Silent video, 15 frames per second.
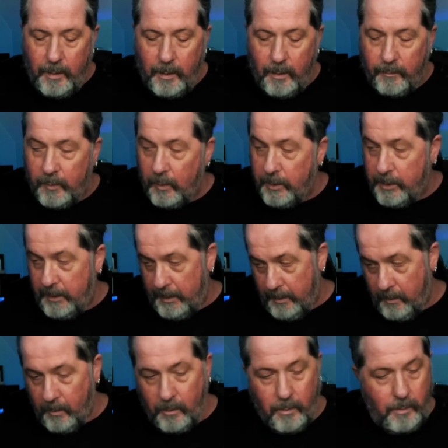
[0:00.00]
after a
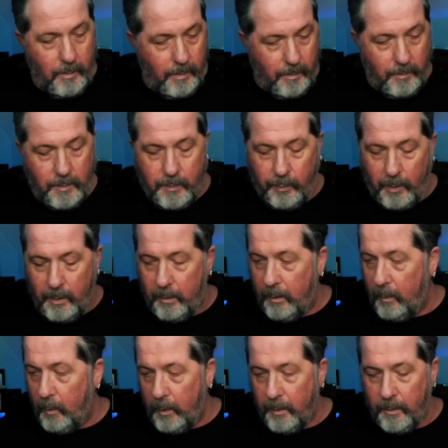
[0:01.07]
shower and spraying
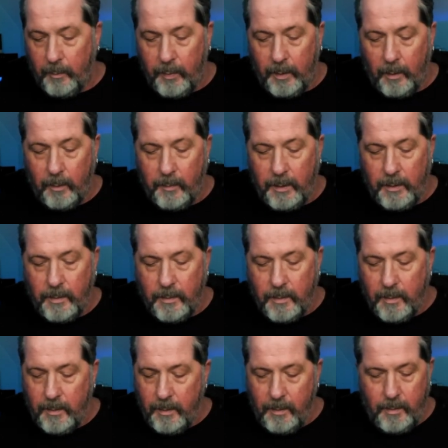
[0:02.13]
on one of the
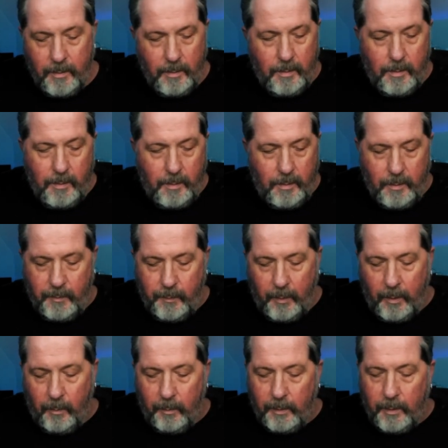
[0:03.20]
Bellamy's.
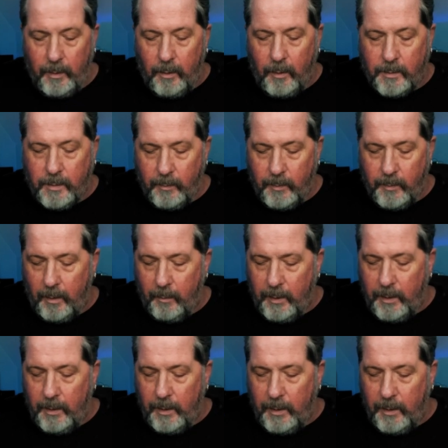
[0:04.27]
Probably an awesome
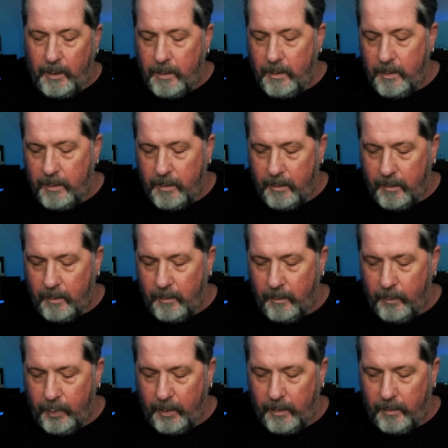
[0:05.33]
combination. So,
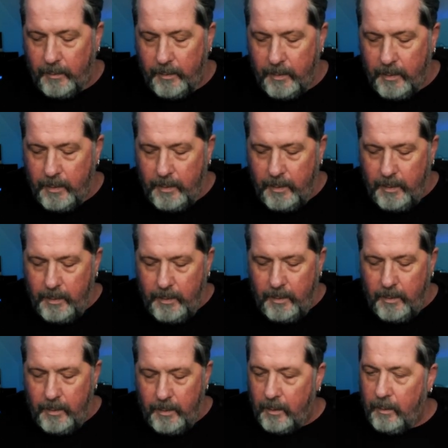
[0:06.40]
but
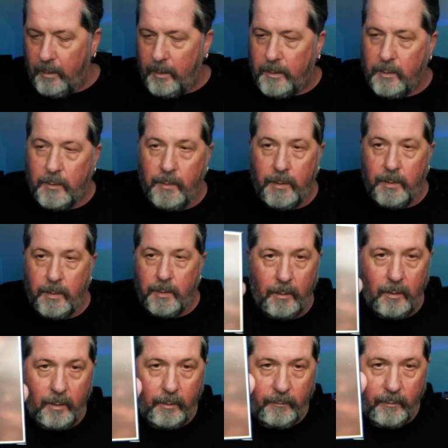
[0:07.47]
a collector's piece, a
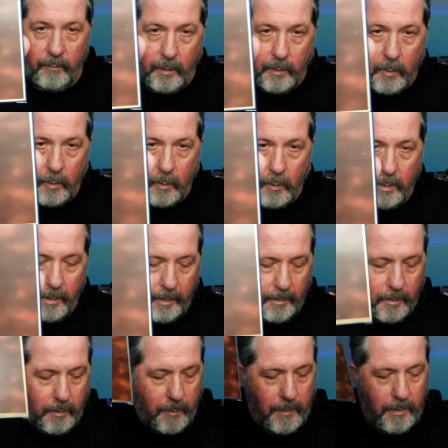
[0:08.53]
very cool
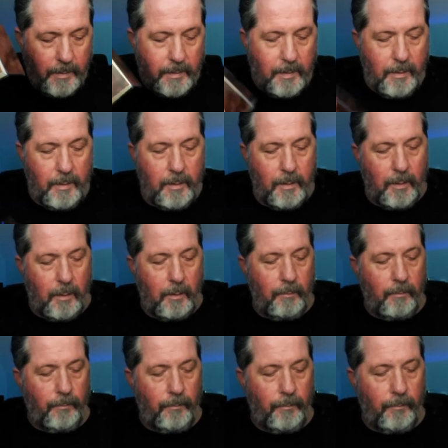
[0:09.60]
collector's piece.
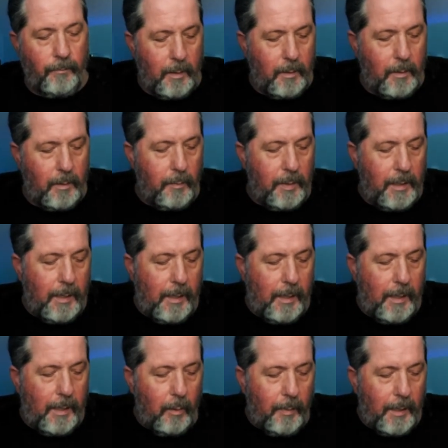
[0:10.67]
Couldn't be
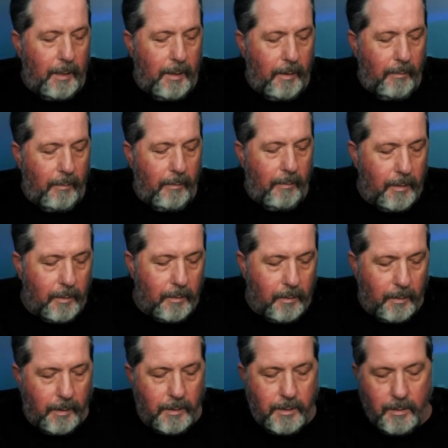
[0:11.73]
happier about having that in the
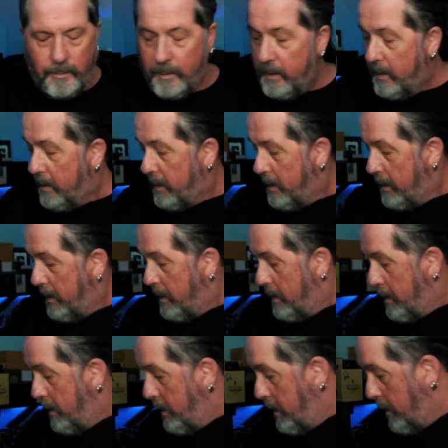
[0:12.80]
collection.
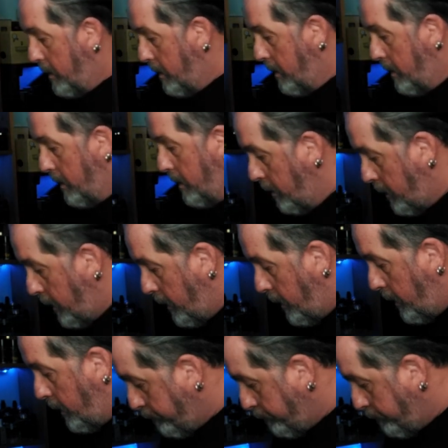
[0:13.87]
Okay.